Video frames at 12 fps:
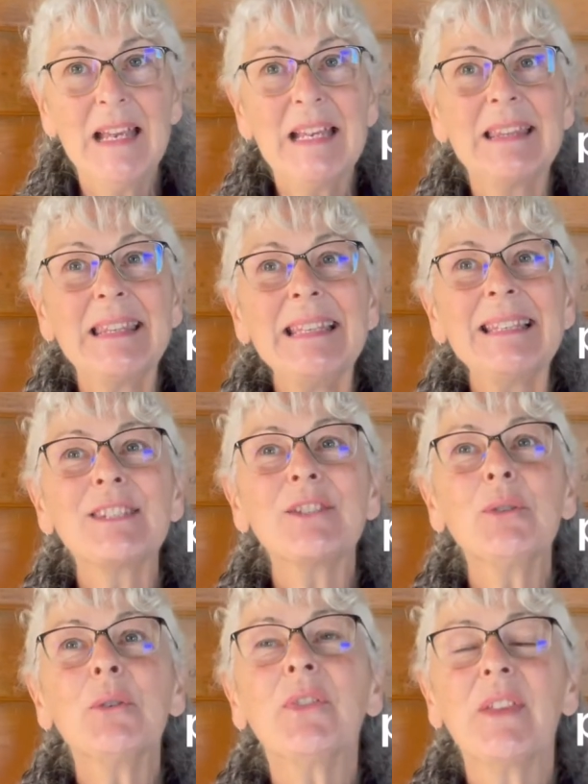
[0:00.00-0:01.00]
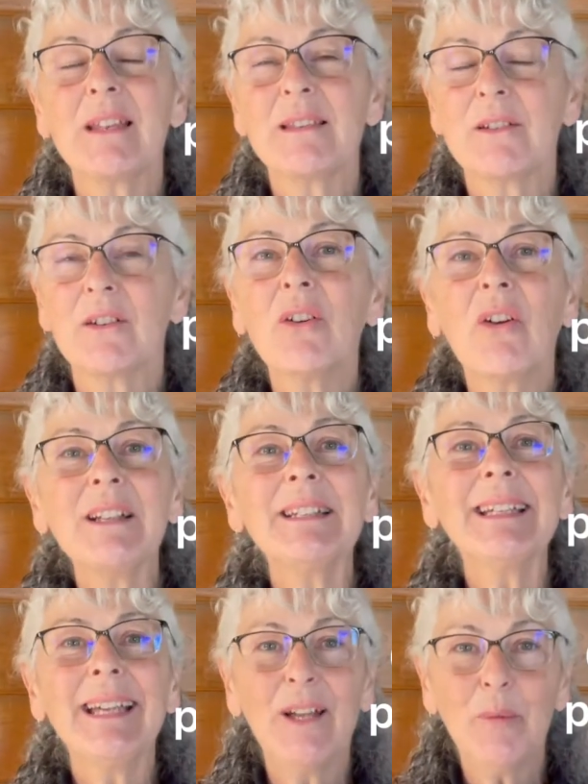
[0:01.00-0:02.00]
These two things are going
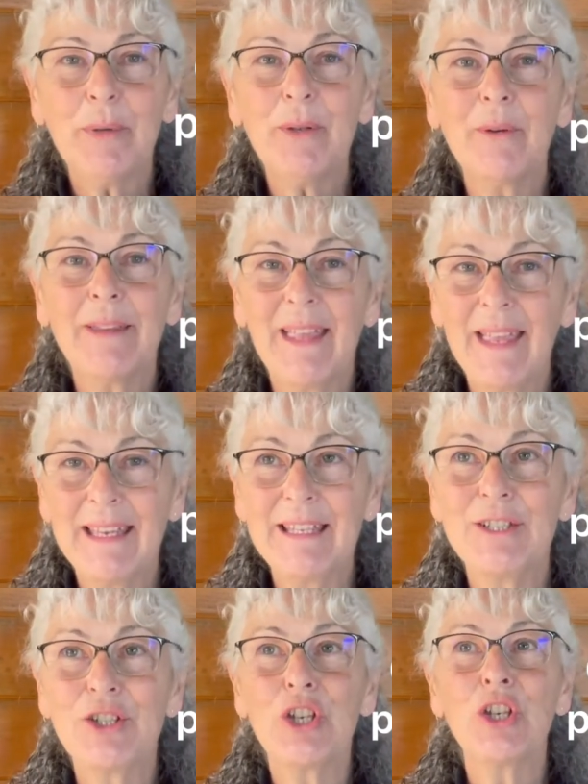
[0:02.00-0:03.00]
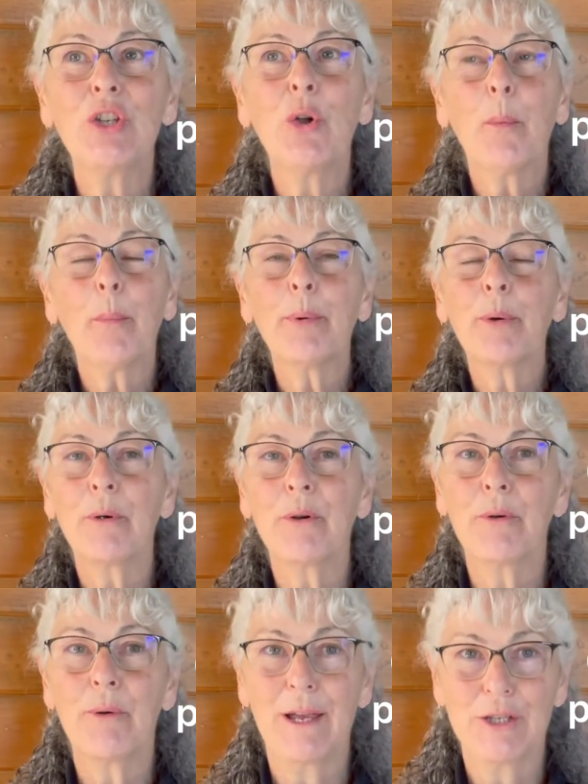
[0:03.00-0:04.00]
to help you gauge your
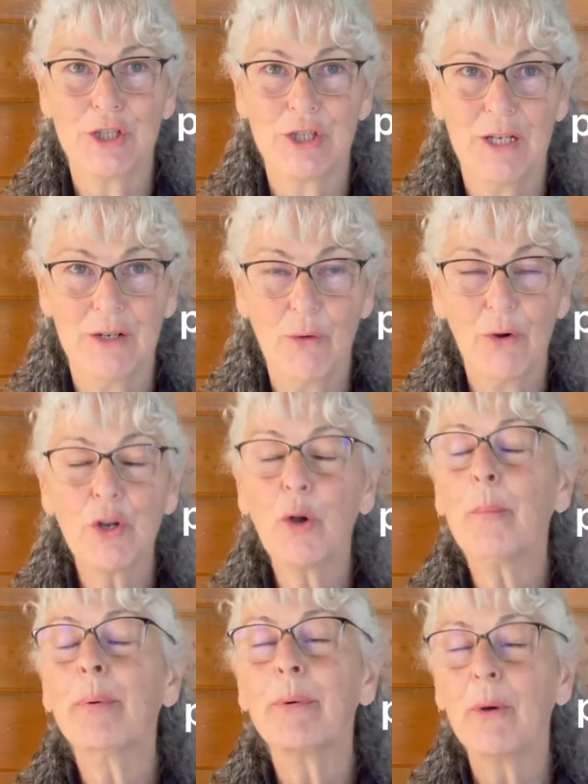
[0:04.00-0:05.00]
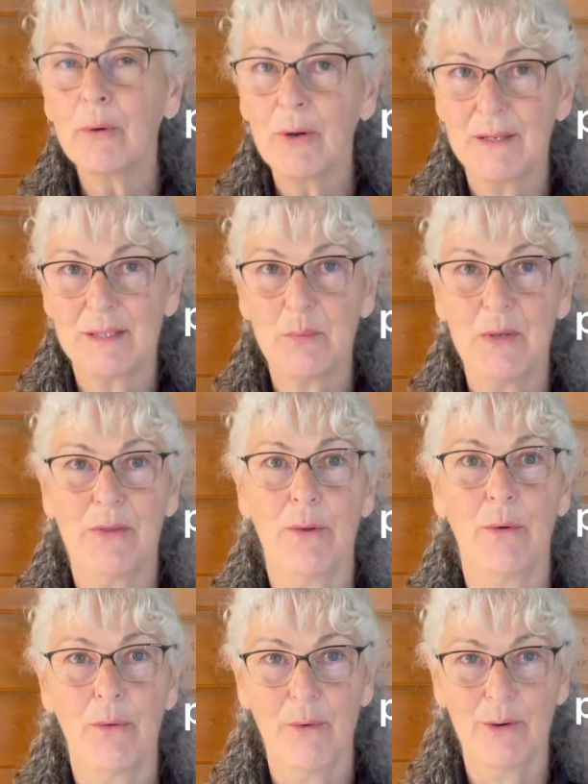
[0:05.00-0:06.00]
progression or your progress with
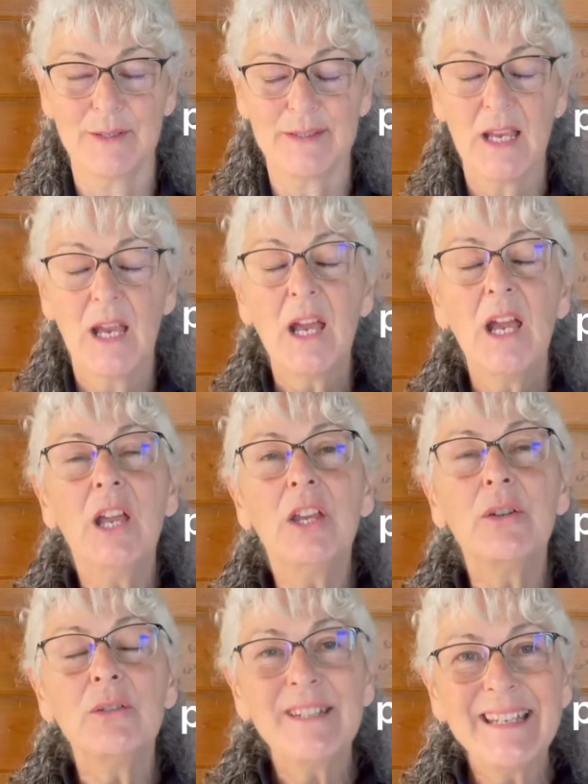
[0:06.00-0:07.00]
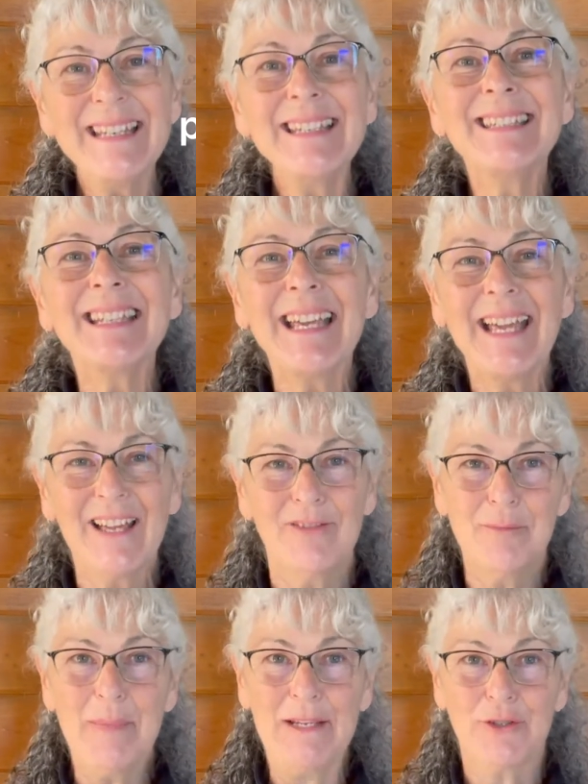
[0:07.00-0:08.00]
your horse. You need to
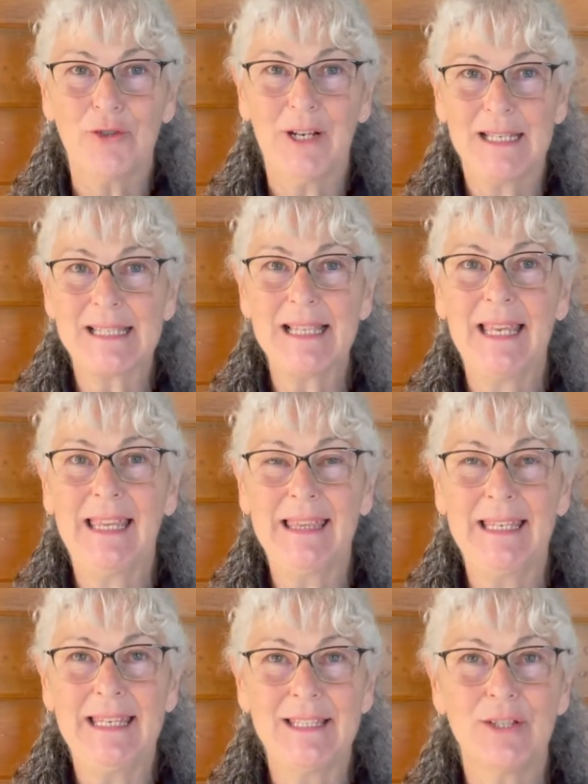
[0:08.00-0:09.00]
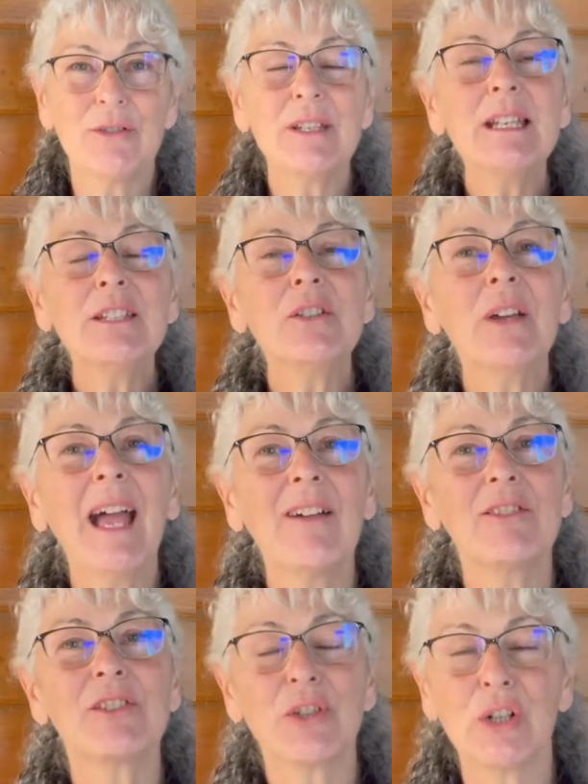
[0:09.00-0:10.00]
have metrics like these. You need to
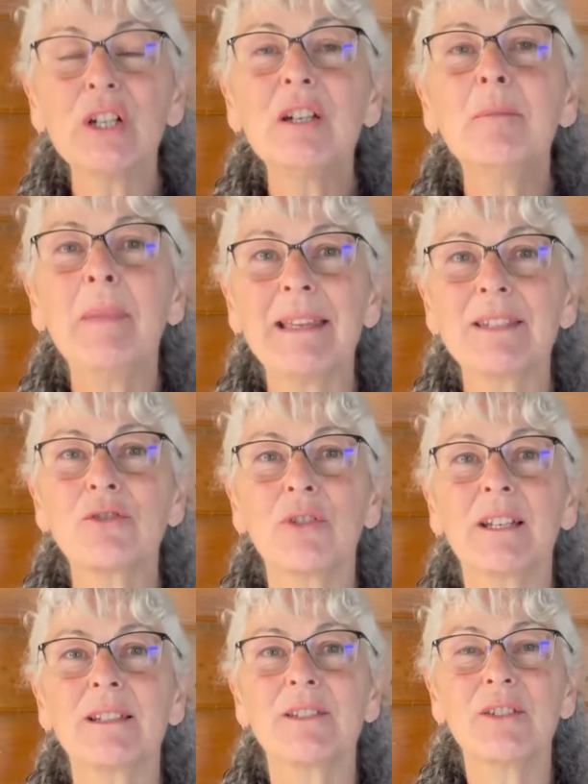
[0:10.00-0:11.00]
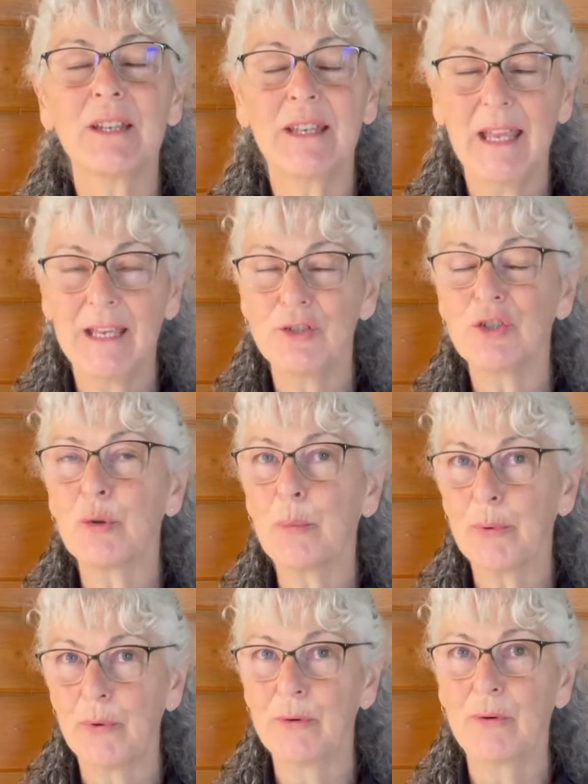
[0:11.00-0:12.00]
have certain metrics to gauge your
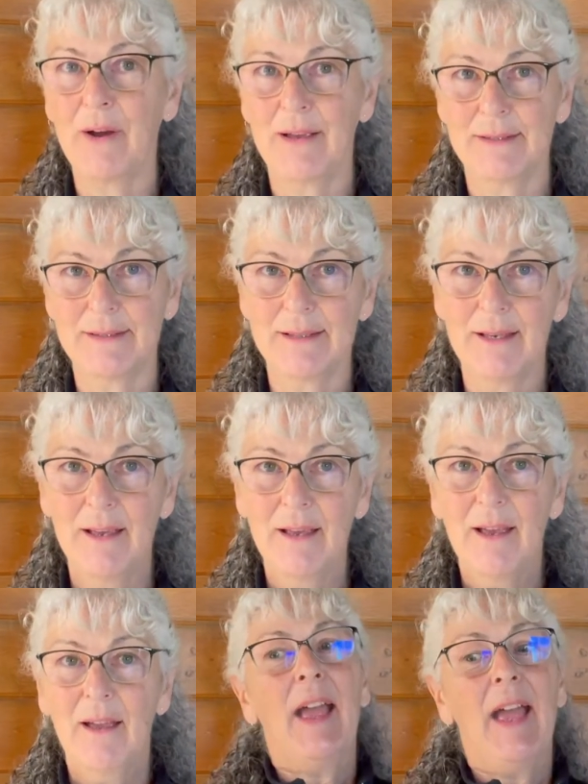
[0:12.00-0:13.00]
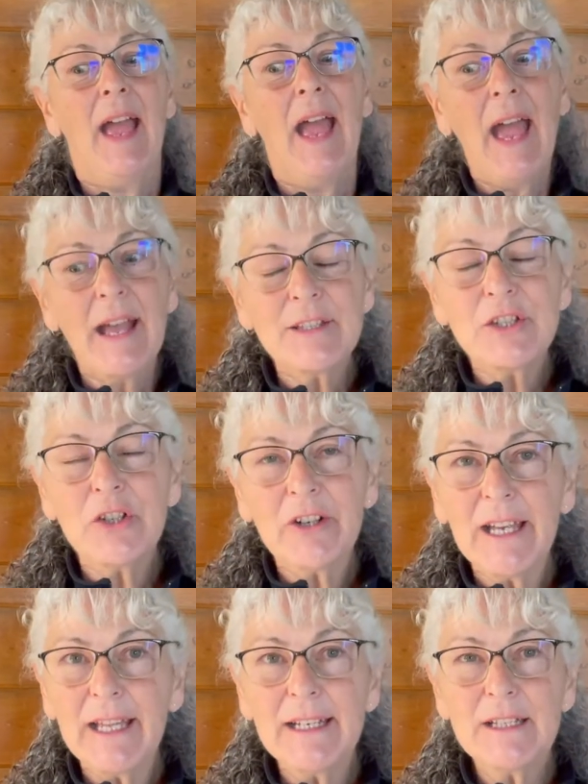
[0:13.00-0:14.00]
progress. As you're
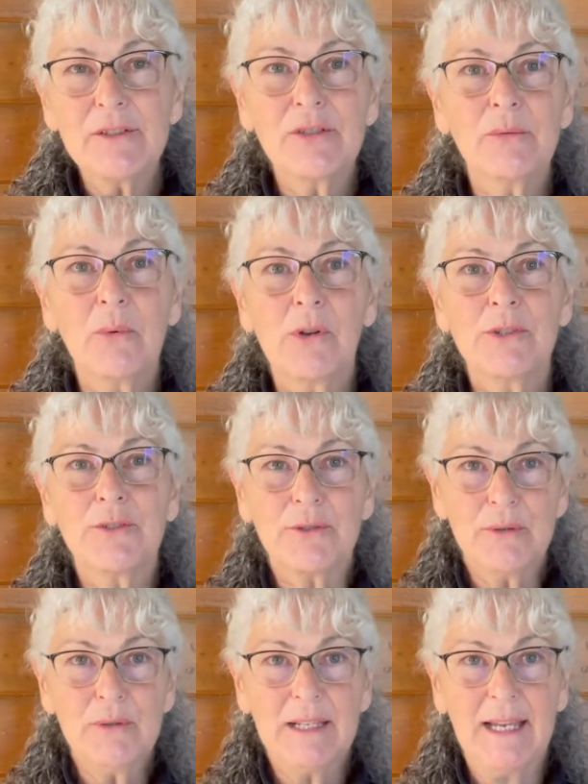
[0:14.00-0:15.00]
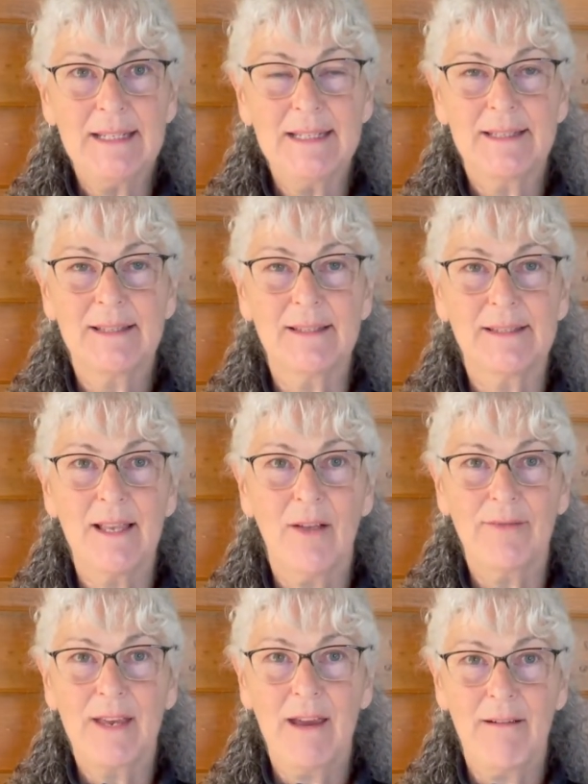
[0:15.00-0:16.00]
heading towards true lightness and
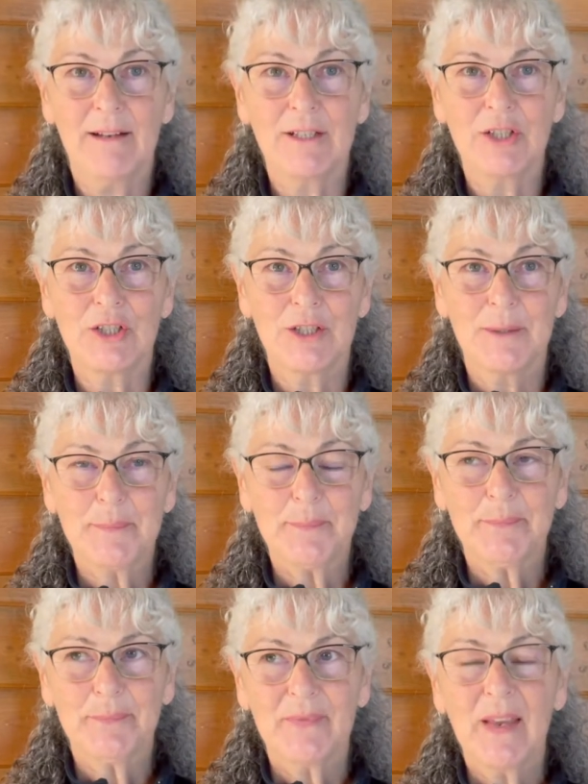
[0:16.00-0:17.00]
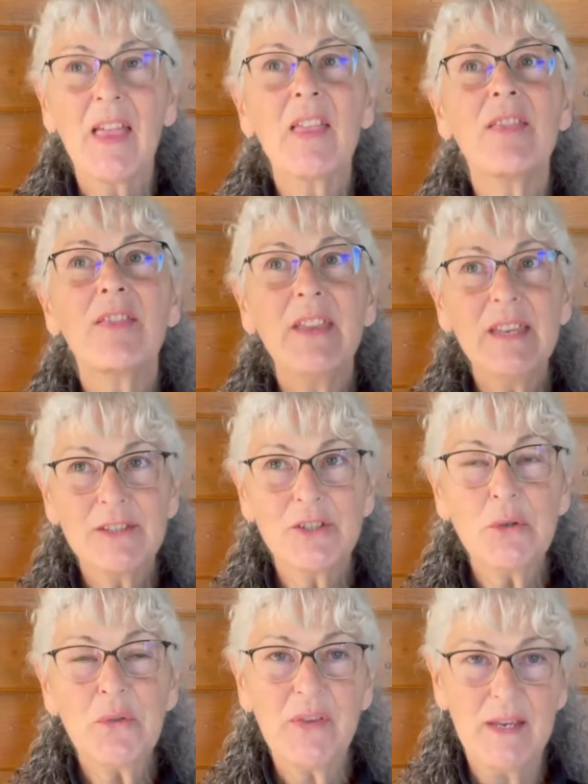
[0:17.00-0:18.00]
self-carriage, these
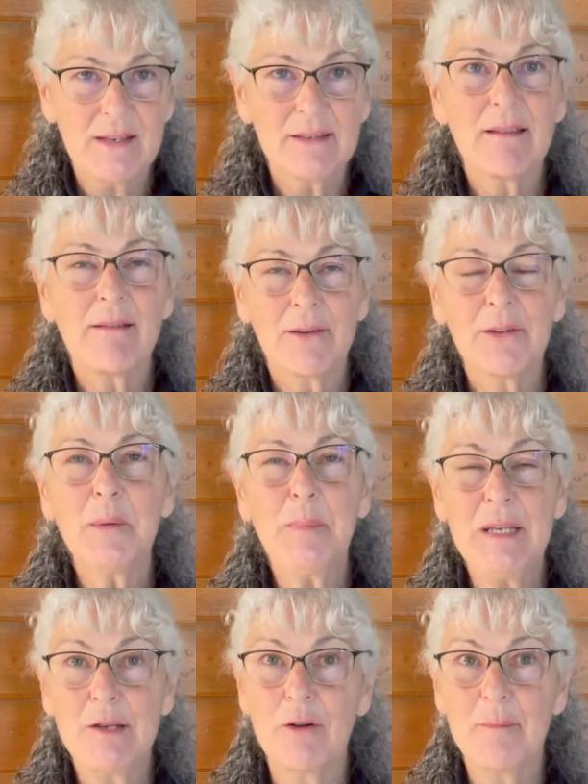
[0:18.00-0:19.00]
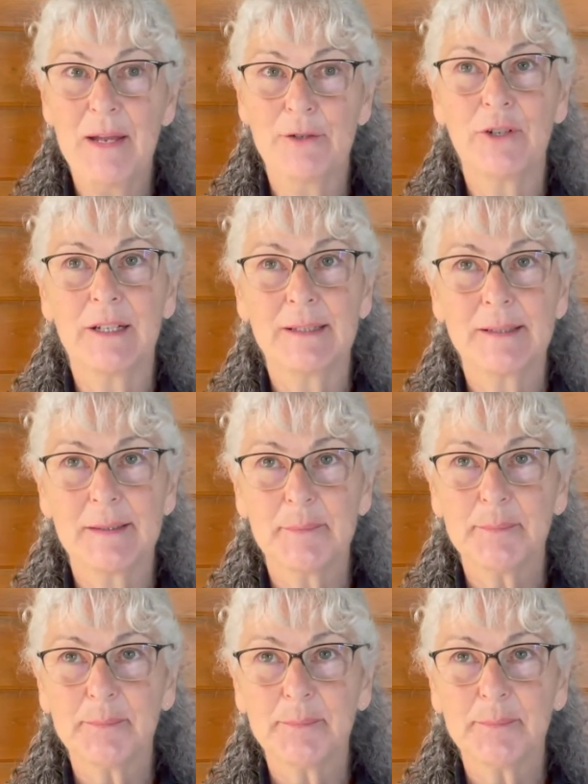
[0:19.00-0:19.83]
two things are going to be your metrics.